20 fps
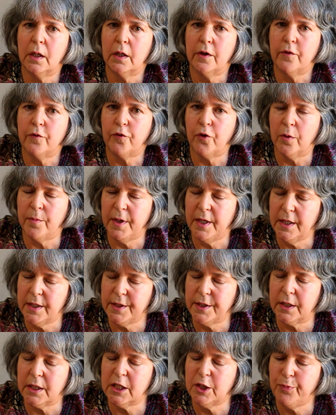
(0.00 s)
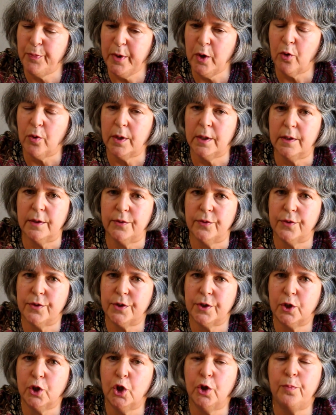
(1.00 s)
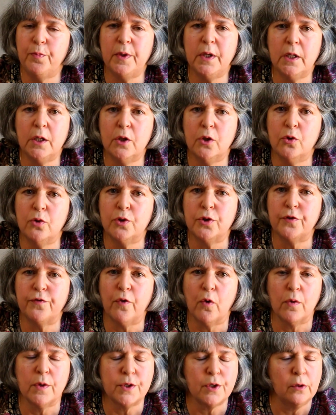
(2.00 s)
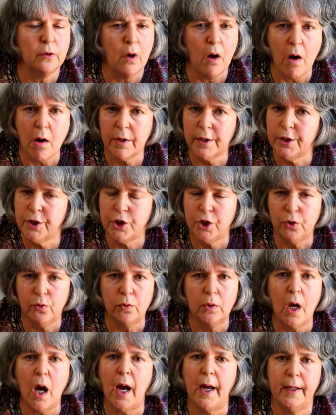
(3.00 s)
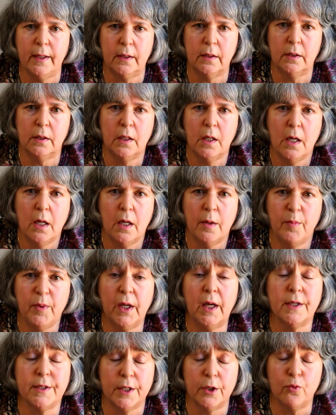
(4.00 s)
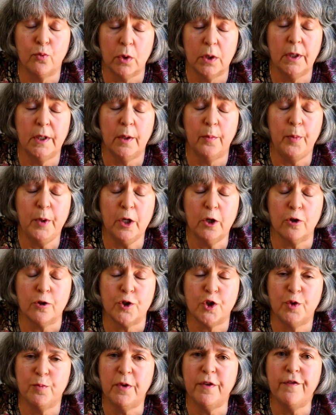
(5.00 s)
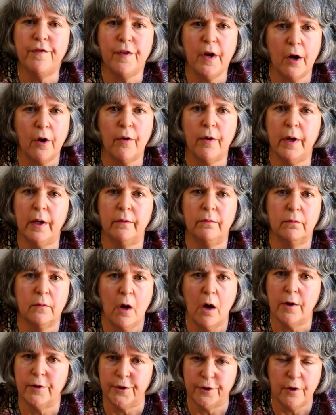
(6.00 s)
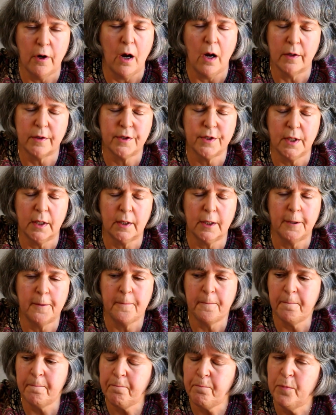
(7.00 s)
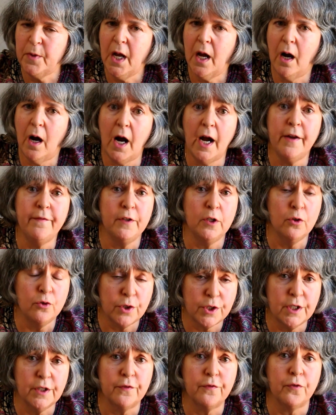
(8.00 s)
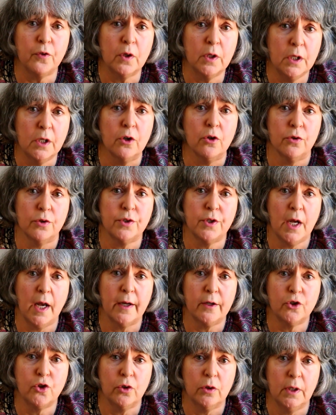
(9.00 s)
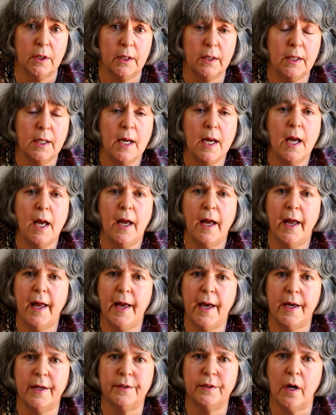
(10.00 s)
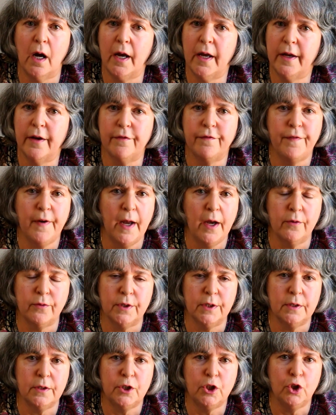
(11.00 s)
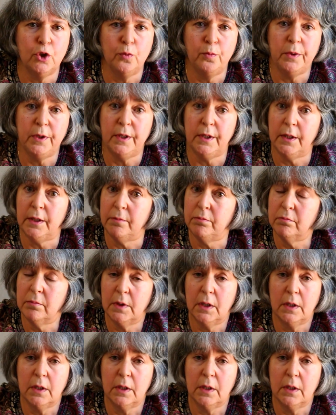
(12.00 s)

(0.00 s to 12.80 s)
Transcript: from his experience, could be used for as long as you like because it really appears to be very non-toxic. I've used it for years actually, and I have found it to be